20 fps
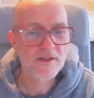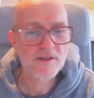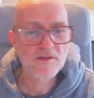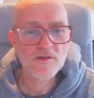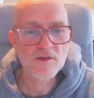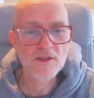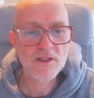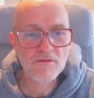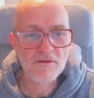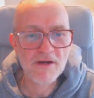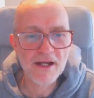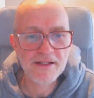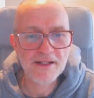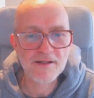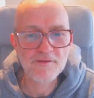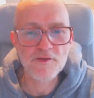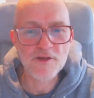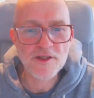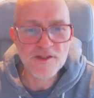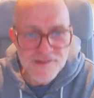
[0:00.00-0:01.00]
So you write that
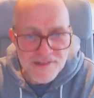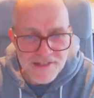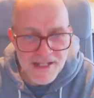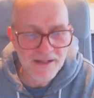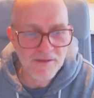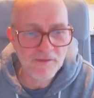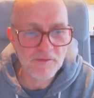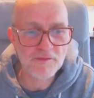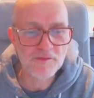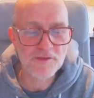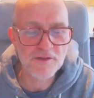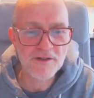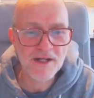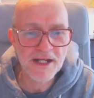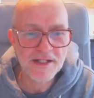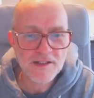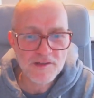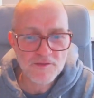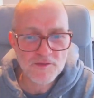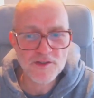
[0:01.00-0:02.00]
for yourself. You
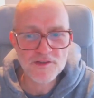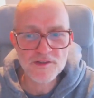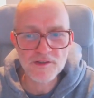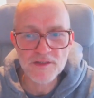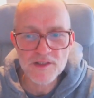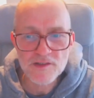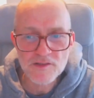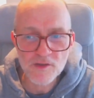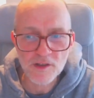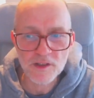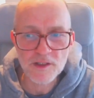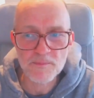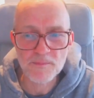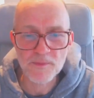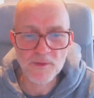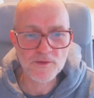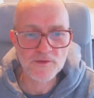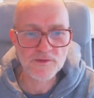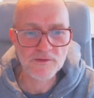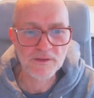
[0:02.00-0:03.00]
write this for yourself. This is not your
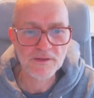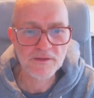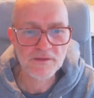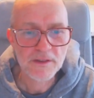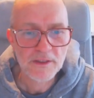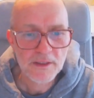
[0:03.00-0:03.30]
poster, right?